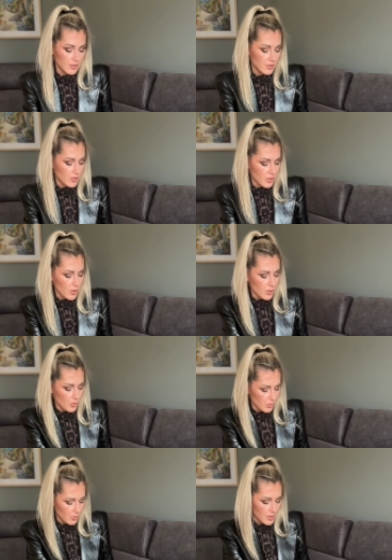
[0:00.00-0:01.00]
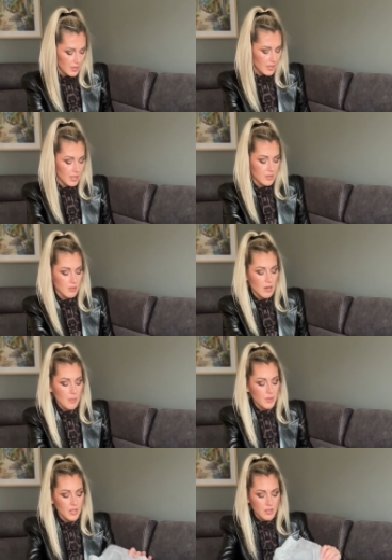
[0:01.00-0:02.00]
So it's
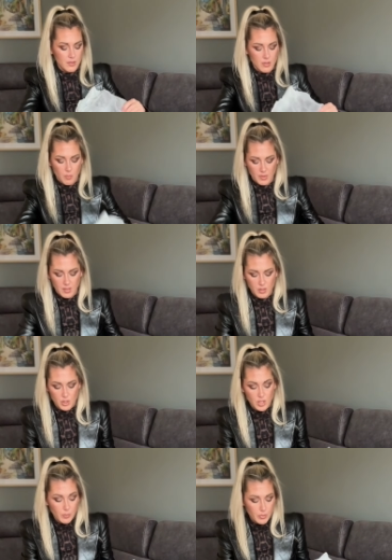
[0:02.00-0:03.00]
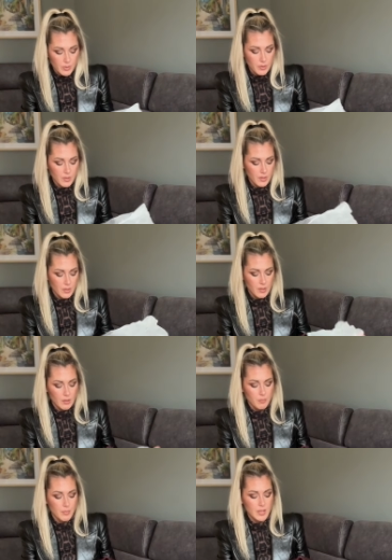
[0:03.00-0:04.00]
gonna be something cheap,
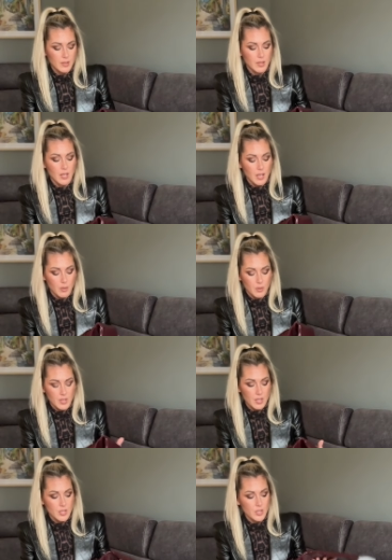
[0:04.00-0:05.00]
but I will